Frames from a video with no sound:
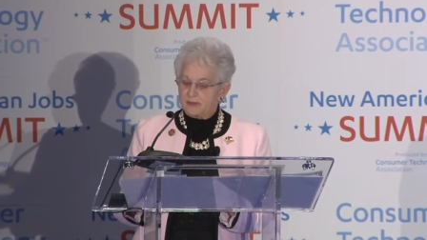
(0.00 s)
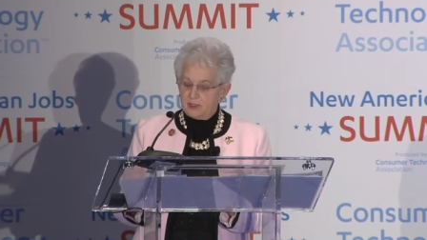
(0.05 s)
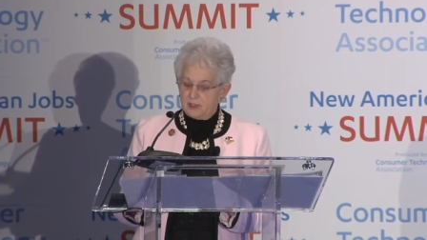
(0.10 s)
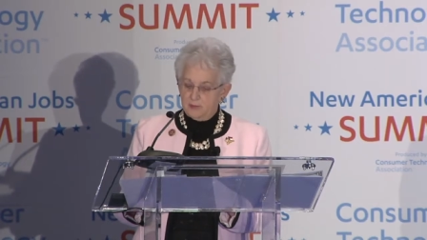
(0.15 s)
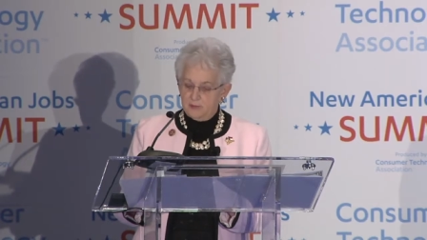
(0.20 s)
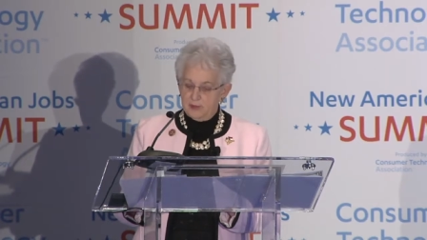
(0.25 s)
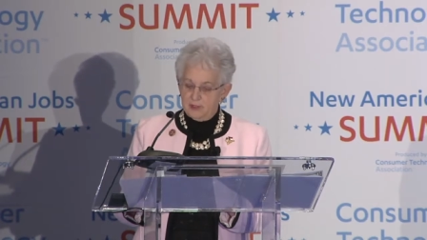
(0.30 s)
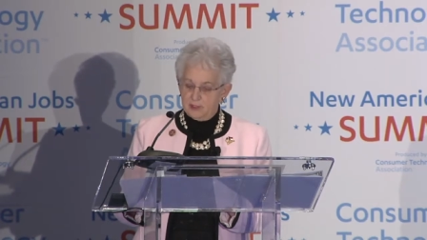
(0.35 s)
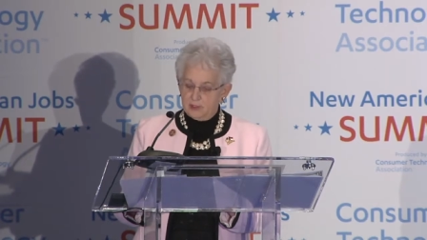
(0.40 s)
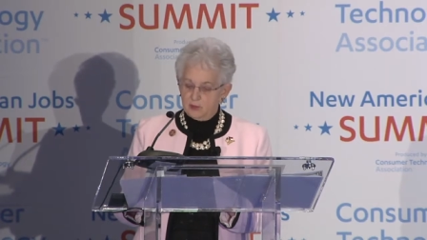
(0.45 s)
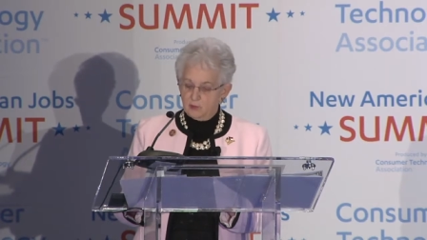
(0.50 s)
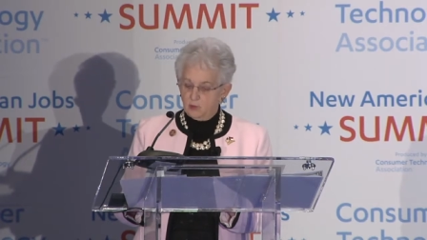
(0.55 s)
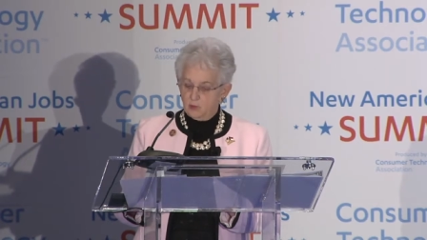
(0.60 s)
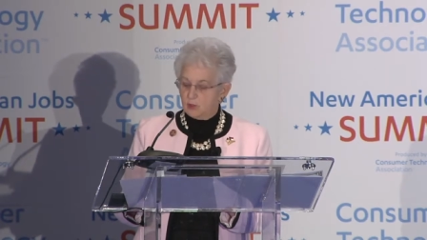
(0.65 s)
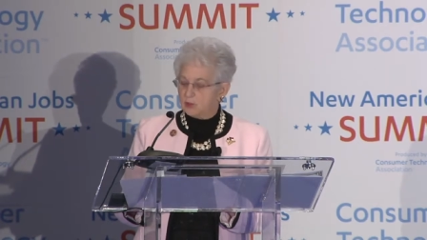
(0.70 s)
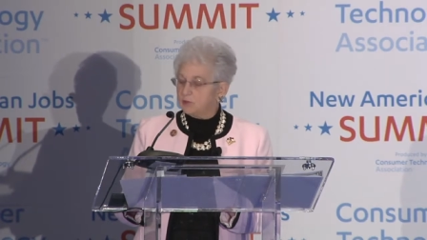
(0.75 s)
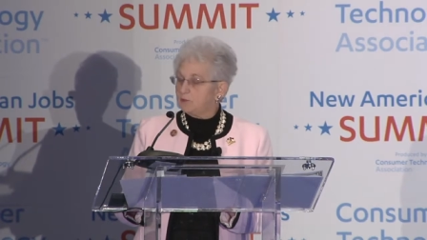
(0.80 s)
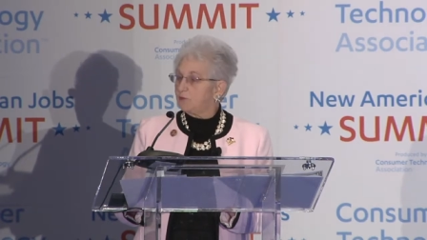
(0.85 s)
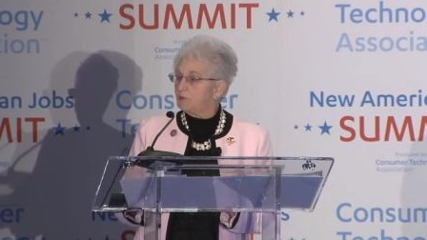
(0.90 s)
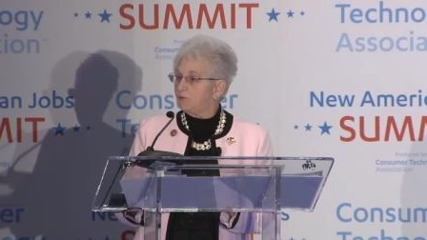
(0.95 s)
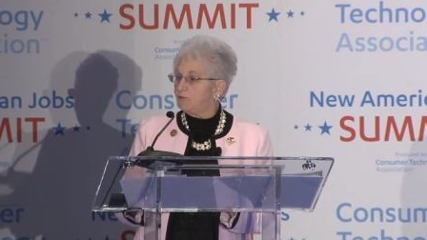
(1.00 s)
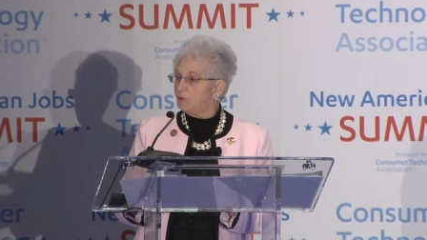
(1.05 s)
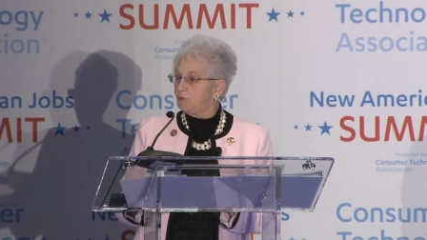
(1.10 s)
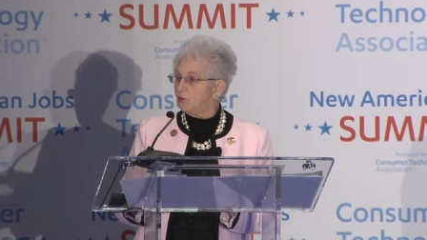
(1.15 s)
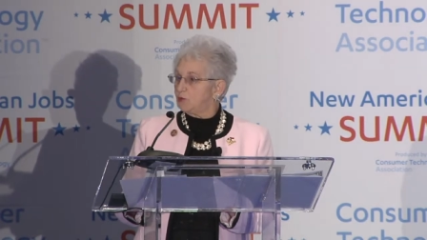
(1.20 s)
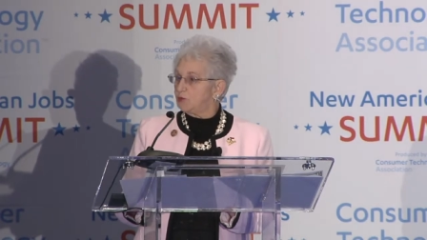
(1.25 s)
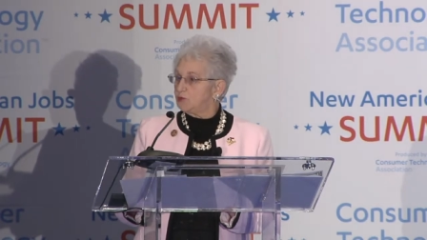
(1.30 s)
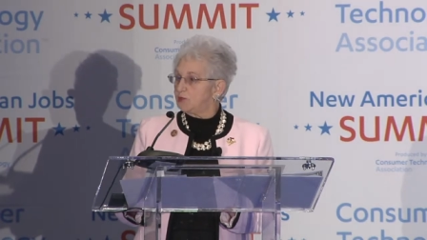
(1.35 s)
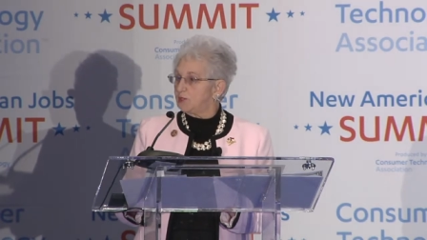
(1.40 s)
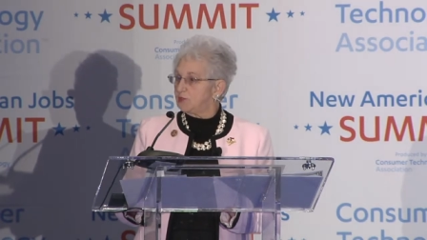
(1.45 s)
The American
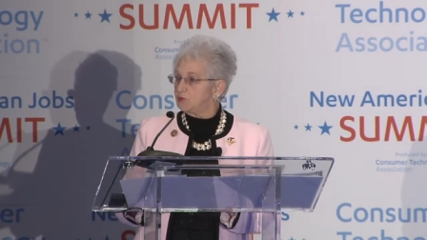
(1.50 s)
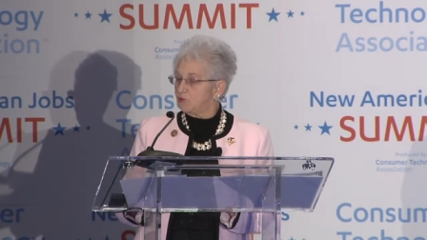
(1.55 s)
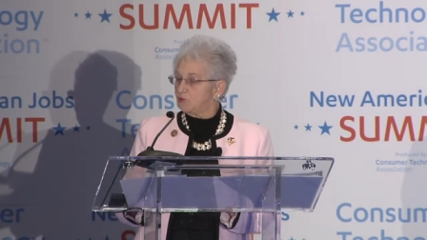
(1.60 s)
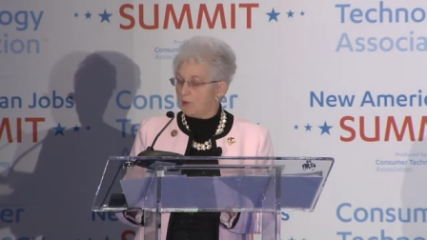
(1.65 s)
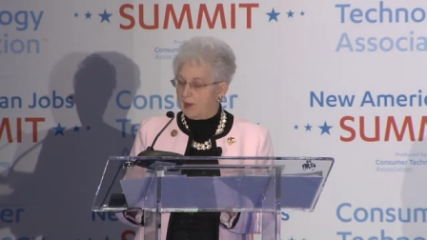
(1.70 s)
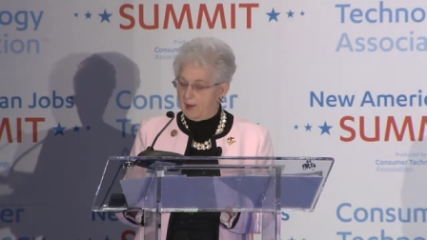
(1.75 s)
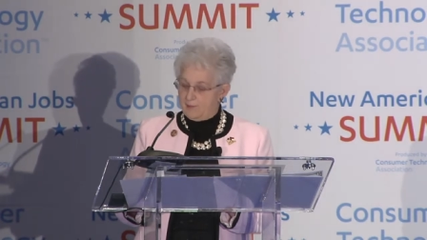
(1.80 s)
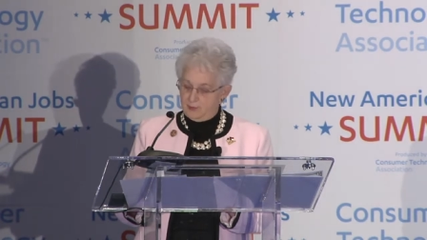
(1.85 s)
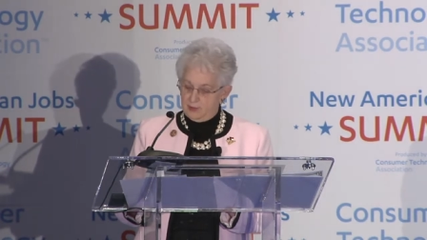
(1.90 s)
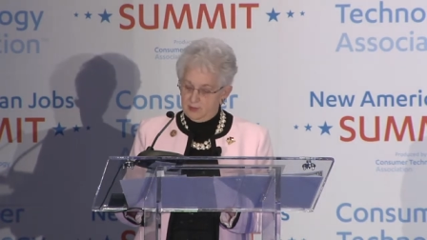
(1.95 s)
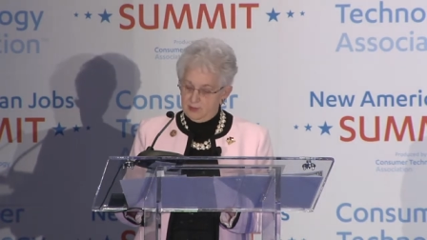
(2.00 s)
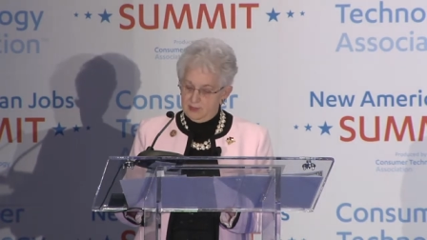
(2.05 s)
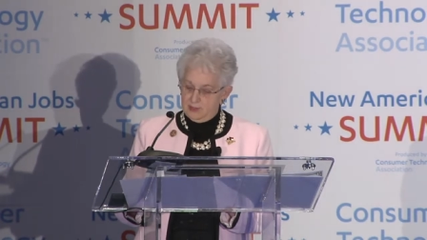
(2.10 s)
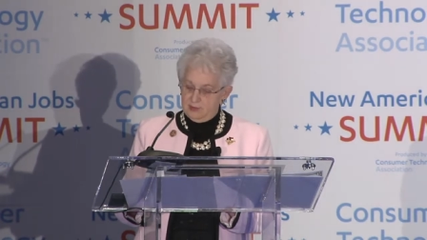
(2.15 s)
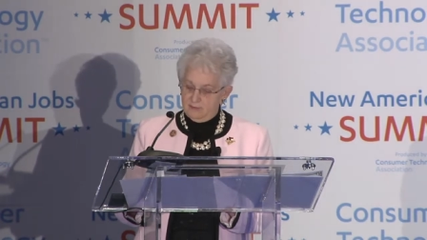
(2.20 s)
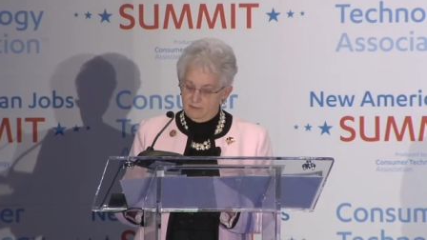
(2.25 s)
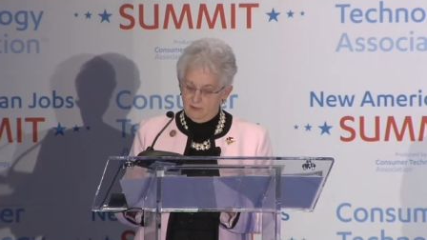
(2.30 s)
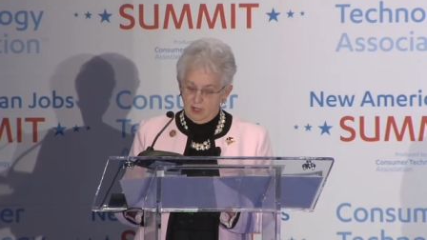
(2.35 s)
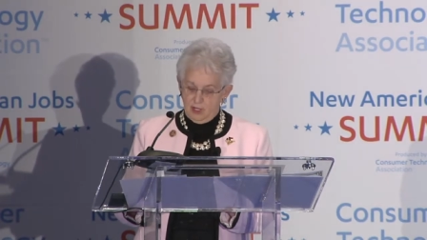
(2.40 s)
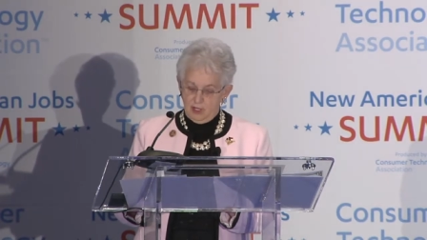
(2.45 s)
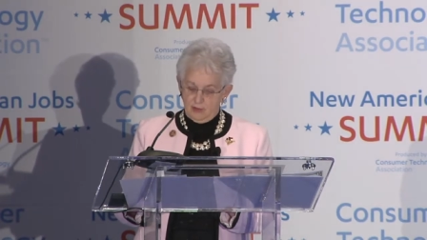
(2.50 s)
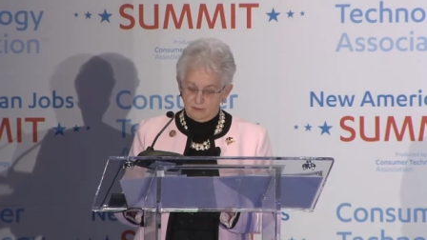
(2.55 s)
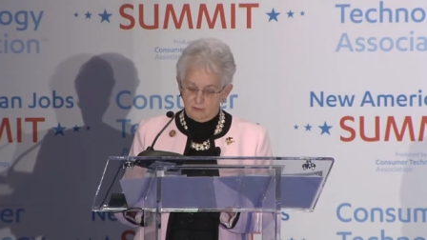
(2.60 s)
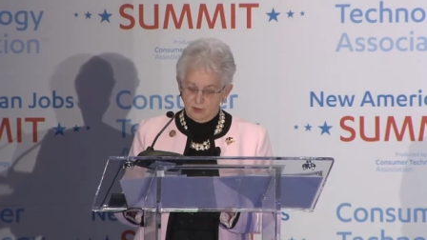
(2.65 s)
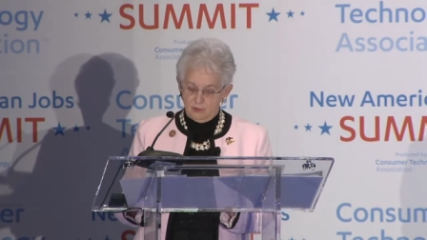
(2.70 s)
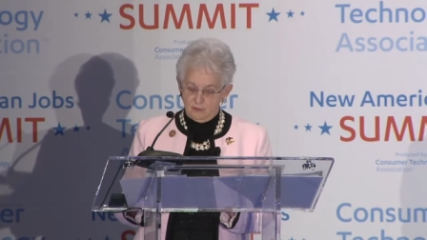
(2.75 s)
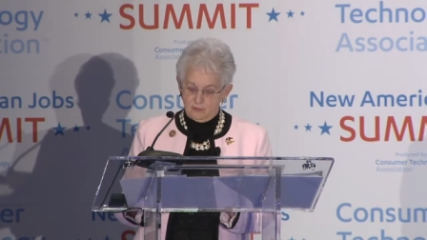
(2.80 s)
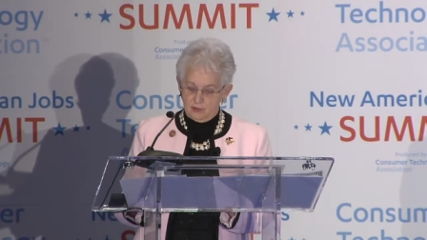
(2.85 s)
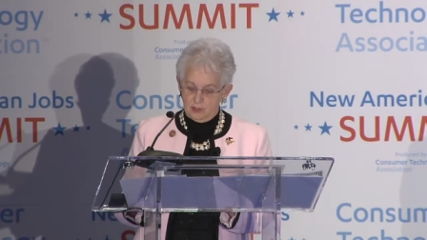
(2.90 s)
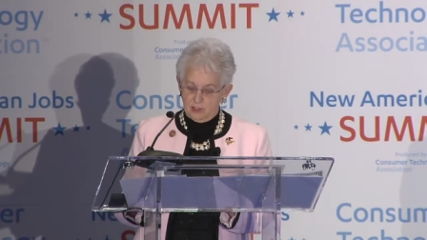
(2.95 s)
workforce has rapidly
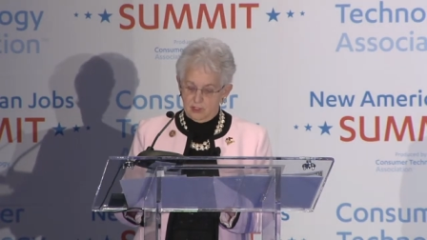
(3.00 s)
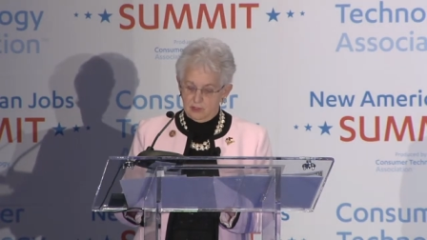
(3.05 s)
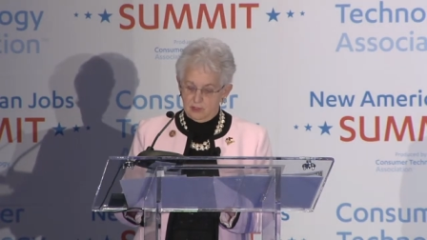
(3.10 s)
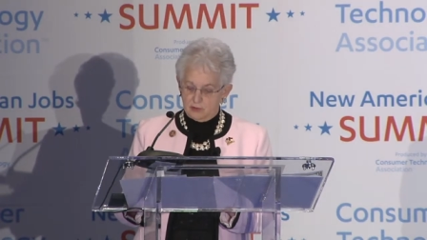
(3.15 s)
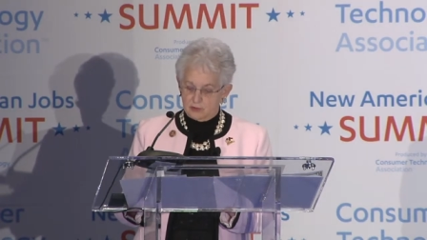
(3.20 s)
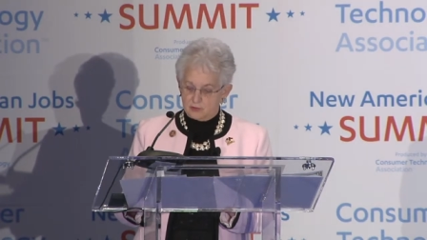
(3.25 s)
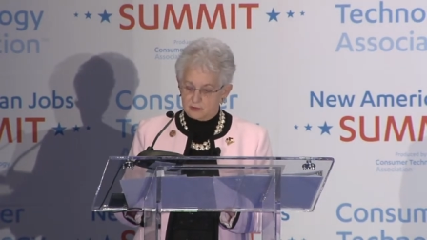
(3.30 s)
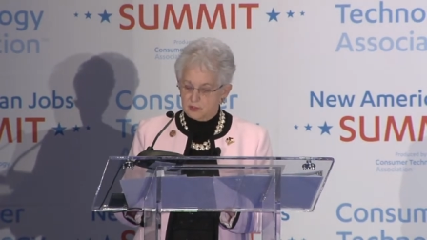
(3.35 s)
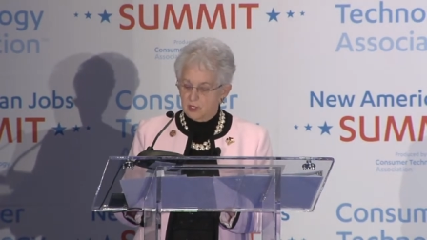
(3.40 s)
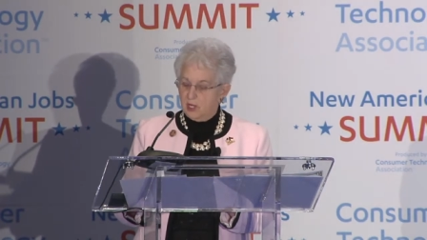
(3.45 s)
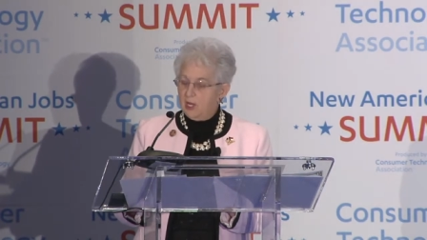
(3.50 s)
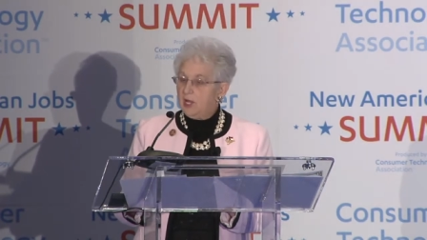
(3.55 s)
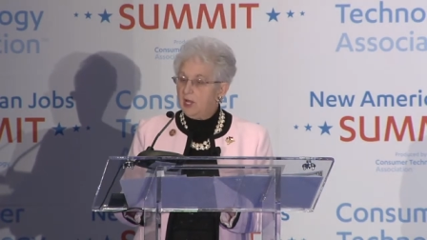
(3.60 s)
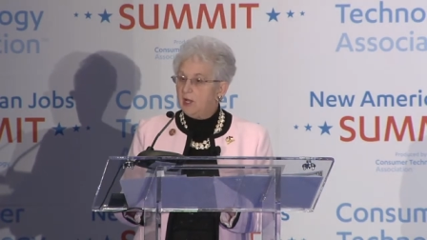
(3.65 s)
evolved over the years.